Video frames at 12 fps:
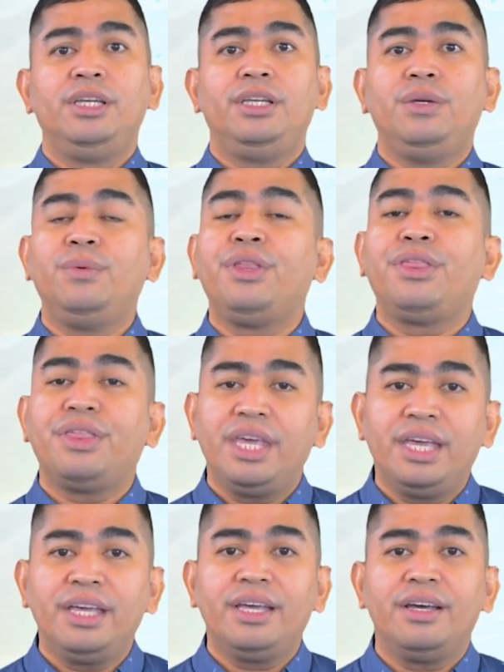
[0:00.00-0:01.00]
you would
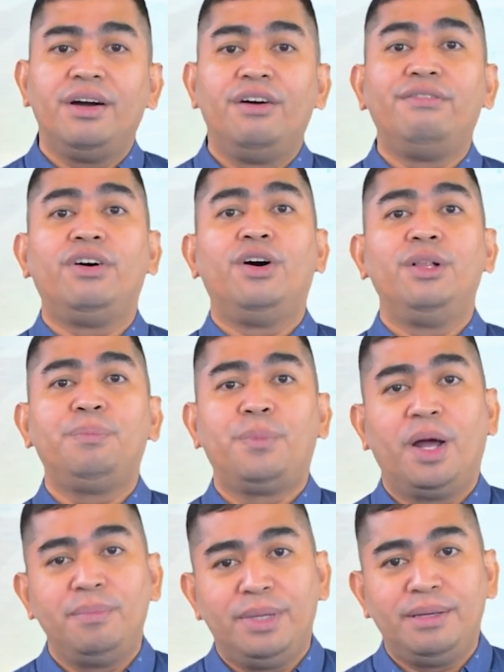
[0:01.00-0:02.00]
think of all
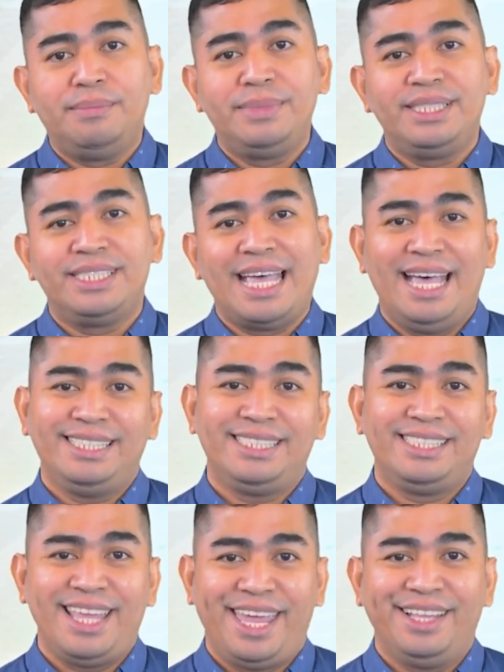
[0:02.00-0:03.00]
problems
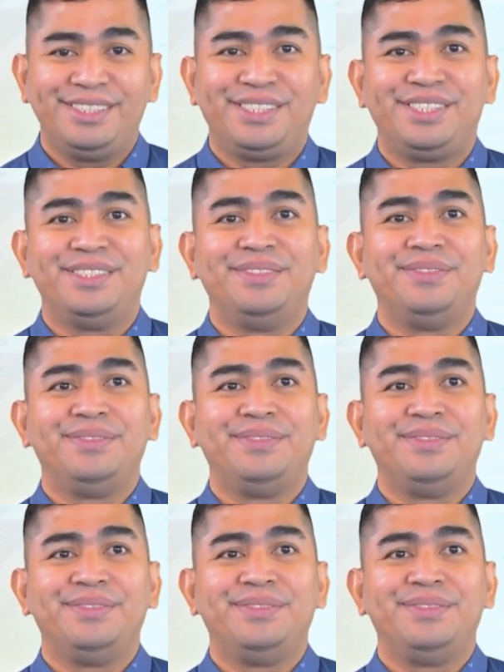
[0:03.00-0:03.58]
as snakes.